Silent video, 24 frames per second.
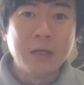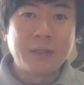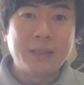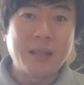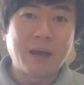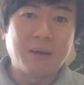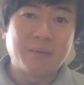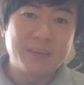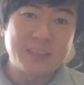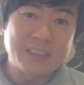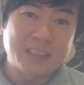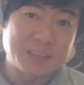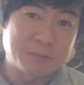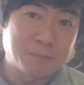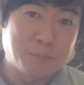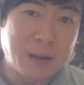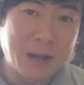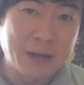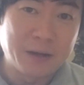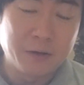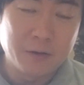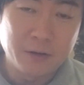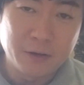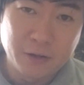Now this is
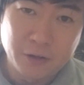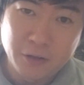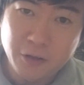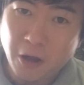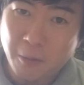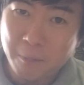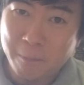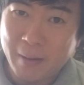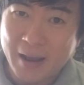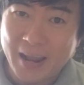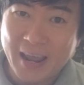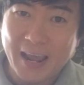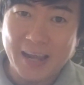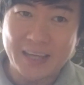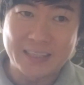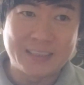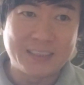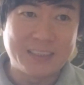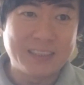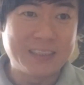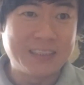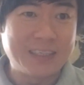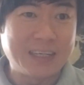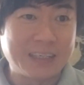not by
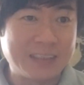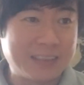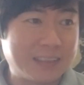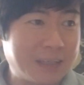accident, and